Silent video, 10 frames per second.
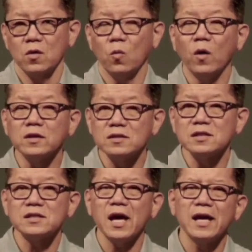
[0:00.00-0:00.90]
What does it
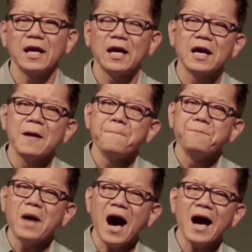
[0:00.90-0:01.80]
say?
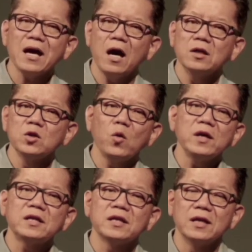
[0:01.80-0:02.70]
My
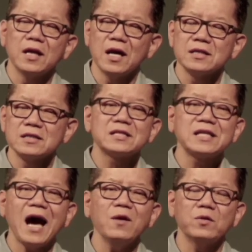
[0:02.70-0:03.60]
anointed
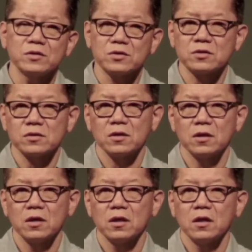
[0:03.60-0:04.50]
Cyrus.
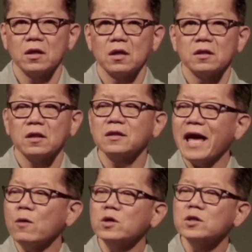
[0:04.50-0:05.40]
The
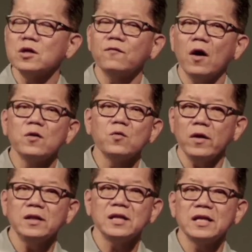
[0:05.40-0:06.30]
language of
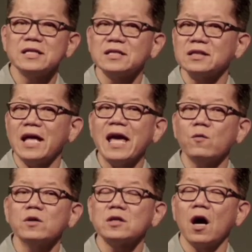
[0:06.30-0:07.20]
anointing is the
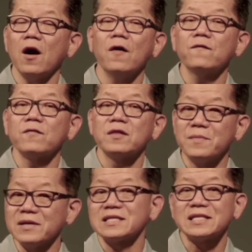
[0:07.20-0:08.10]
language of the
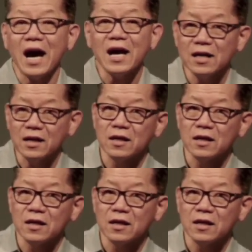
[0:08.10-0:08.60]
Messiah.